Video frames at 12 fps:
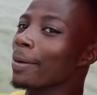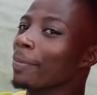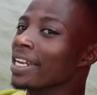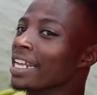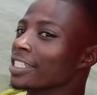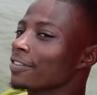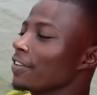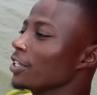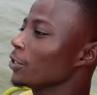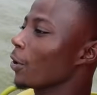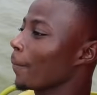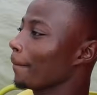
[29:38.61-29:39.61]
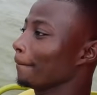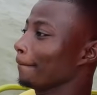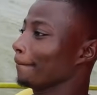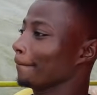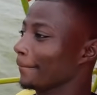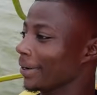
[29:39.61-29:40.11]
up in the next video.
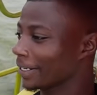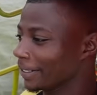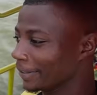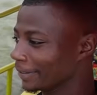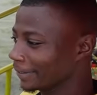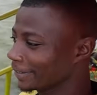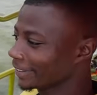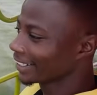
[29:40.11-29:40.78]
Woo-hoo.